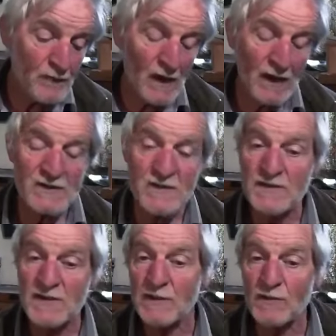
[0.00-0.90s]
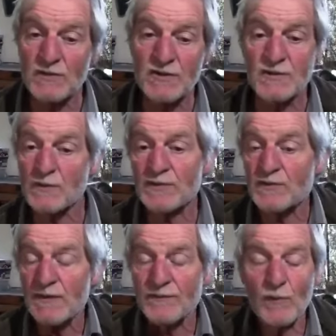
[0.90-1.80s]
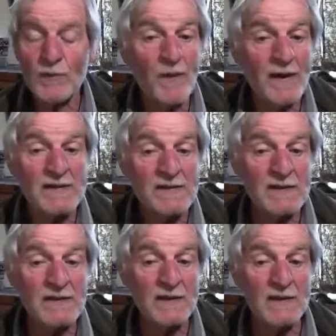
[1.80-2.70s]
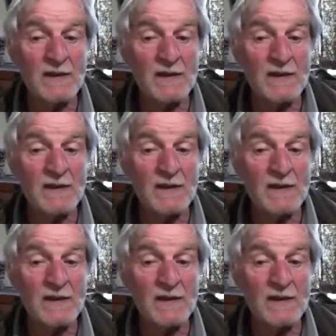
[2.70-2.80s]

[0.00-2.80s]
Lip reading: And as I say, you could just do a straightforward painting,